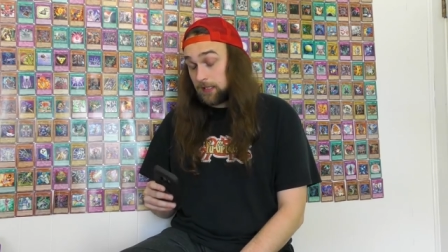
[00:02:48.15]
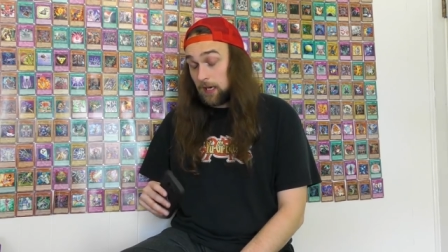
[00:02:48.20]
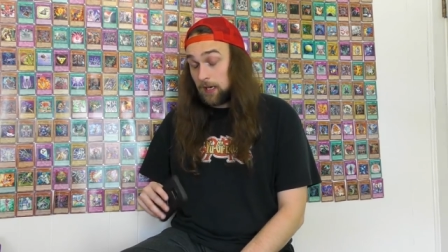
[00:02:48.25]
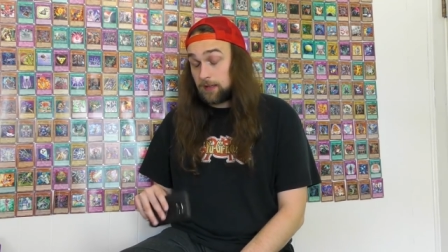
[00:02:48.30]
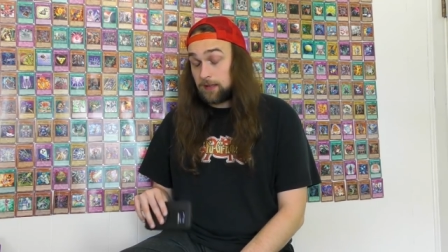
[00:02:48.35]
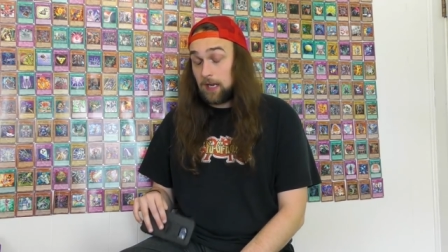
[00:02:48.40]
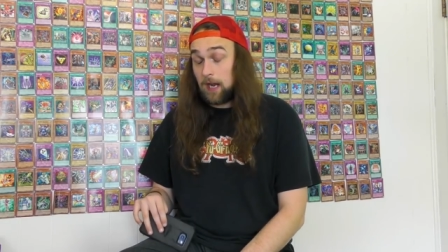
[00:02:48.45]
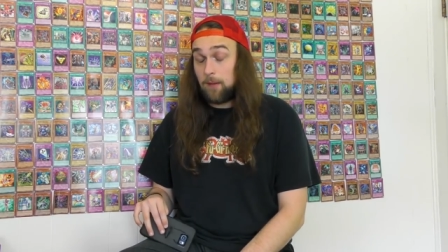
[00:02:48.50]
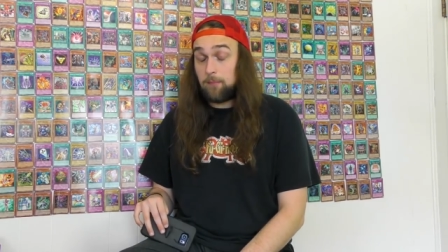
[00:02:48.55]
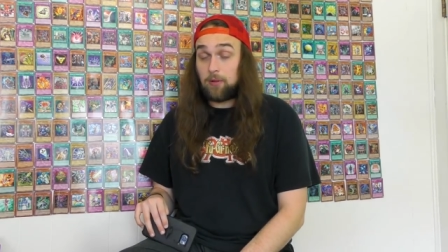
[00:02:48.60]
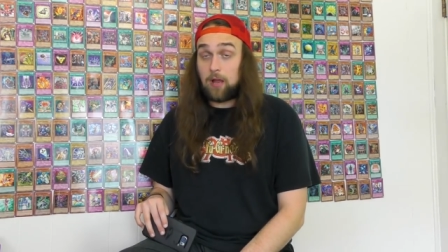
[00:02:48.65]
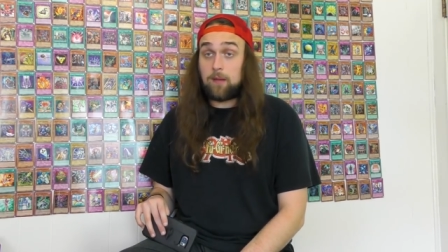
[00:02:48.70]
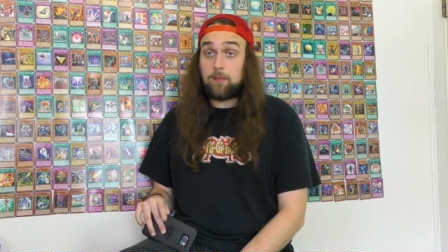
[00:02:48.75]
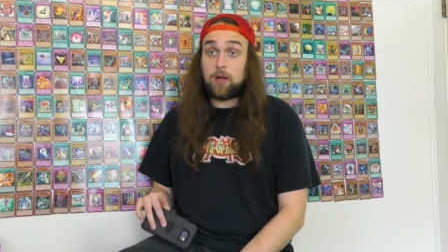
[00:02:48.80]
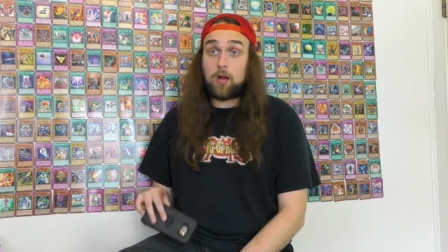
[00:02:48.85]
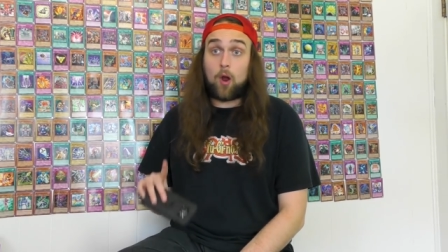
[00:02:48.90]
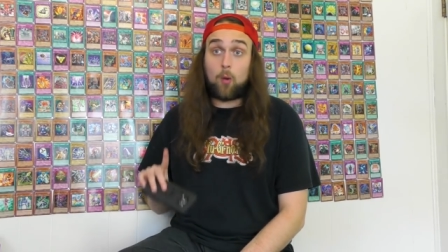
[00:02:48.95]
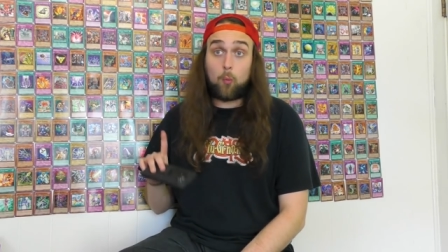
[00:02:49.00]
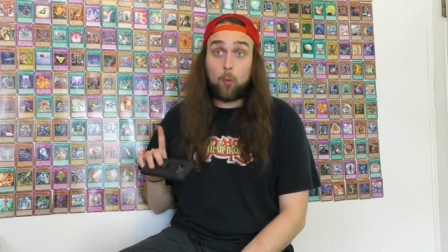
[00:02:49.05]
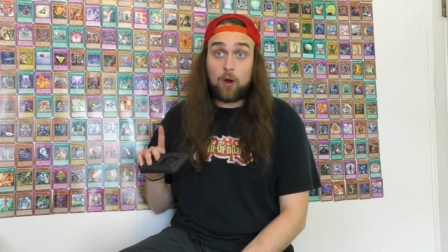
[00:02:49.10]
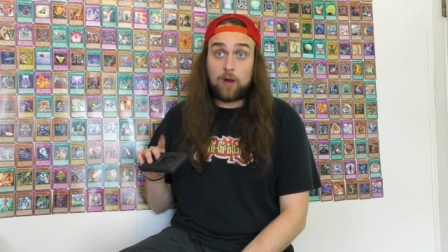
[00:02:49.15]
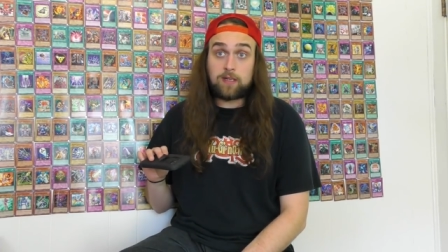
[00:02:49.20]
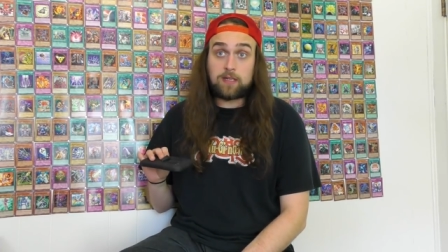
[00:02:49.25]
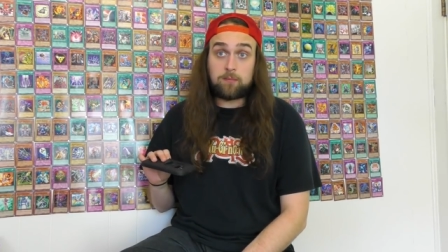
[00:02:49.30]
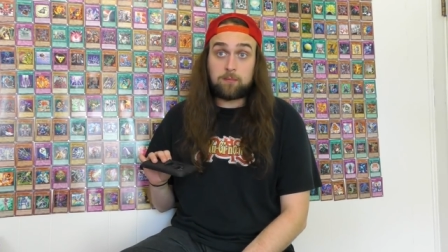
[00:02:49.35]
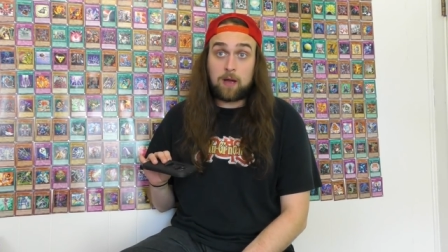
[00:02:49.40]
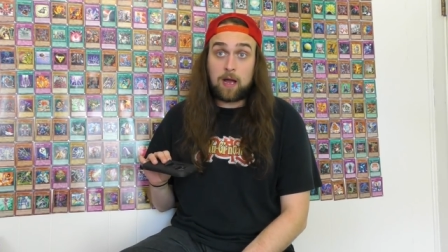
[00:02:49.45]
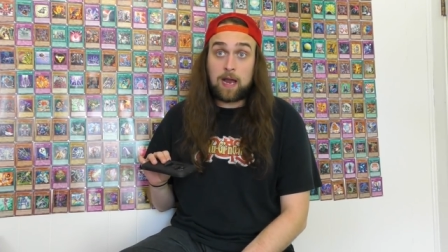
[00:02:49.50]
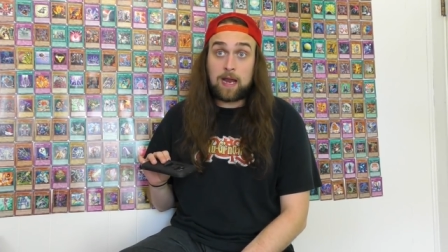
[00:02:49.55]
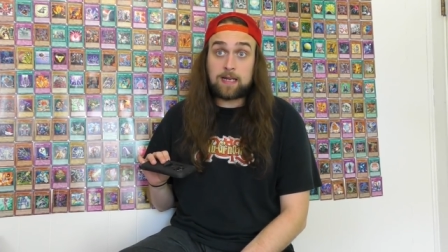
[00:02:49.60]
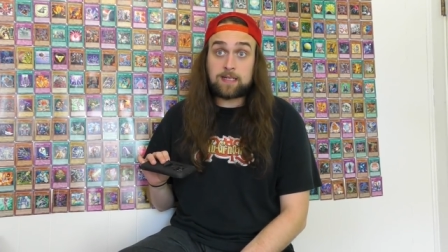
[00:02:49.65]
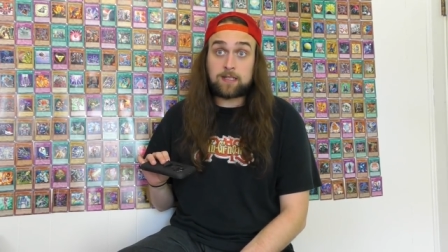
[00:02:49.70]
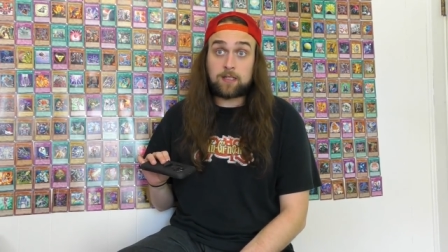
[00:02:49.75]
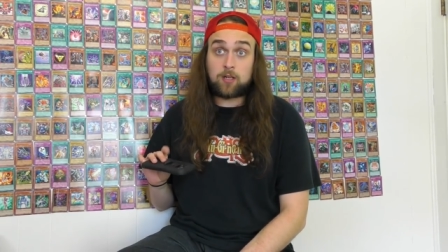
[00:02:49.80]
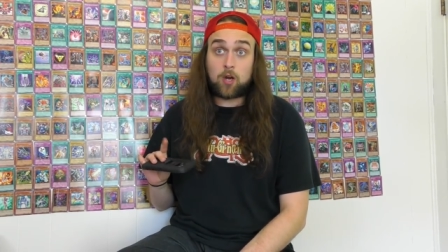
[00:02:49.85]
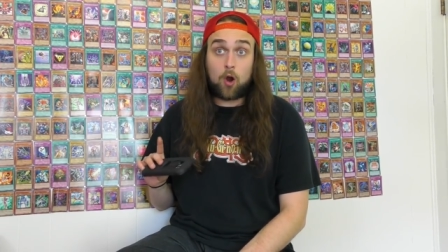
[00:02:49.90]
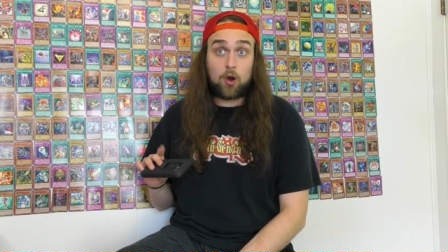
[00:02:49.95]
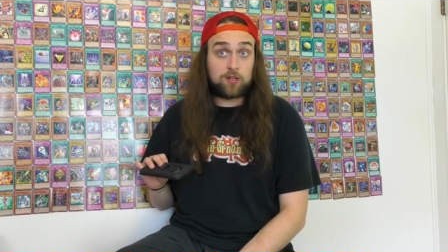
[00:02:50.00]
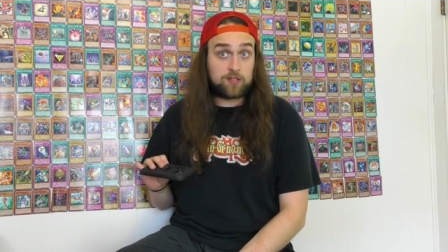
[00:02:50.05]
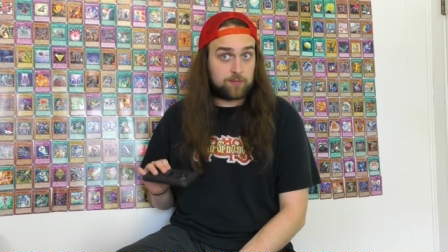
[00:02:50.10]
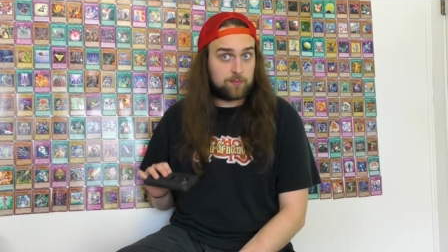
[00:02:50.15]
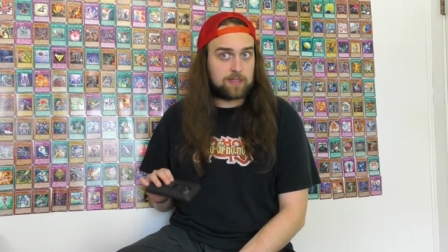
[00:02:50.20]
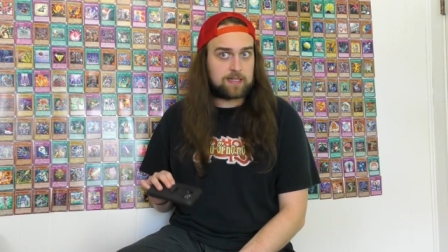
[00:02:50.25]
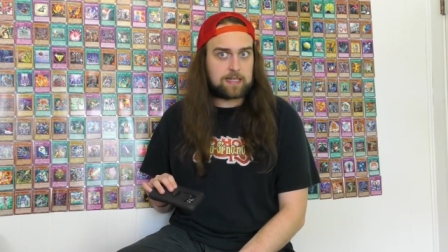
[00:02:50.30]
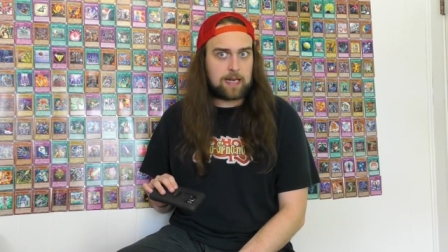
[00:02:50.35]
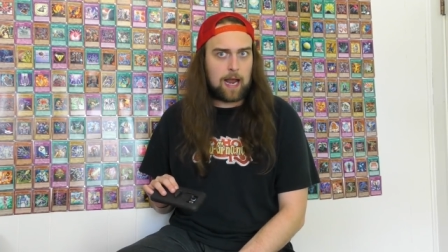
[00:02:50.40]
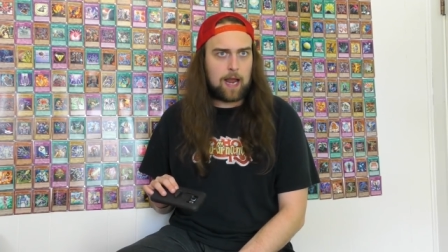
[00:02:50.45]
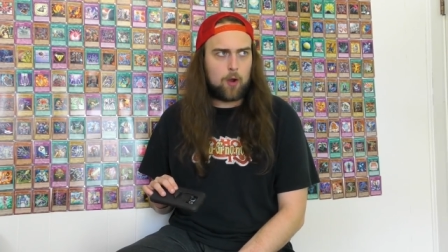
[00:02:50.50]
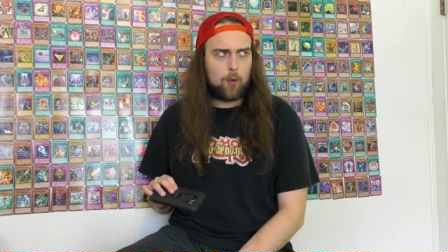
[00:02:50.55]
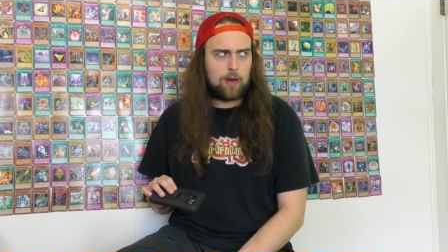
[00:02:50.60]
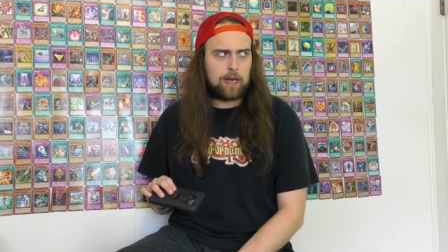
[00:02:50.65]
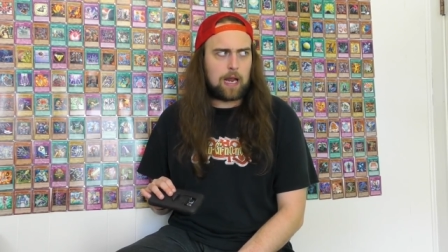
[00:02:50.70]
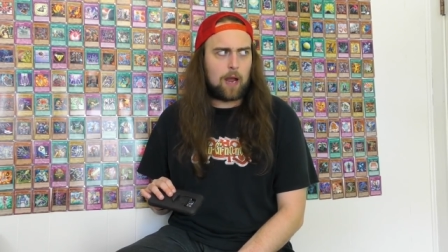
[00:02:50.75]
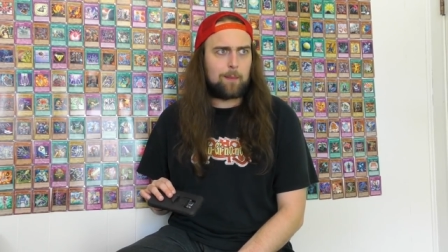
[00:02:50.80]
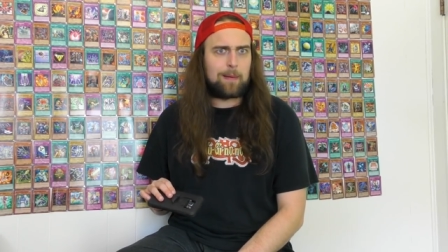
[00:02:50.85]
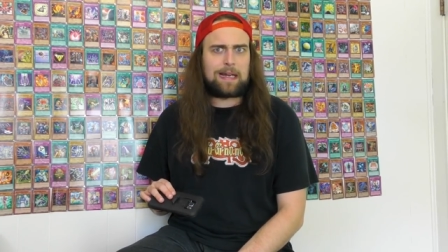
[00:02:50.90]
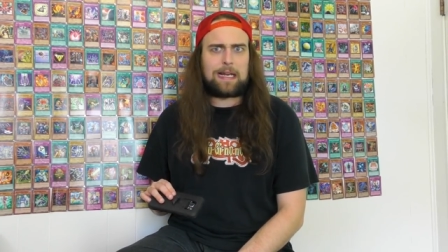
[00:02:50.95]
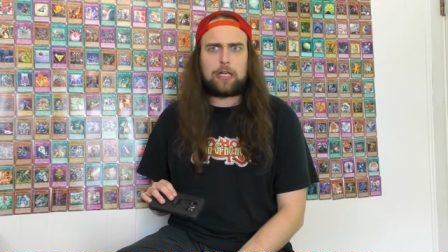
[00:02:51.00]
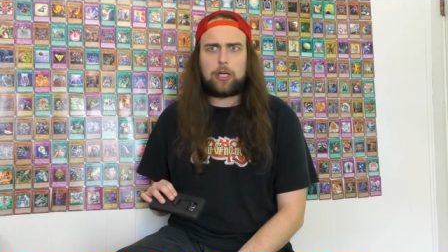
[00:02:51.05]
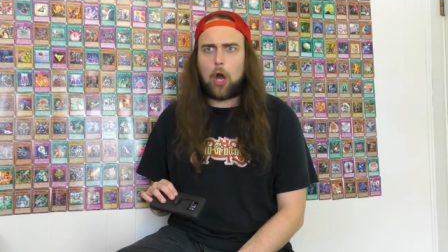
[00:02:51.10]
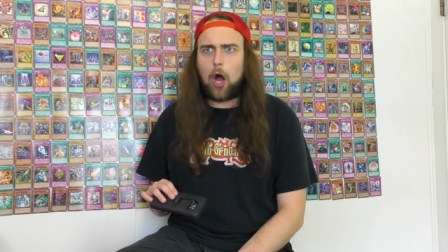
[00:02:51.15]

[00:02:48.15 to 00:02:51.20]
suck, then I blame it on one demise and cards from the sky only coming in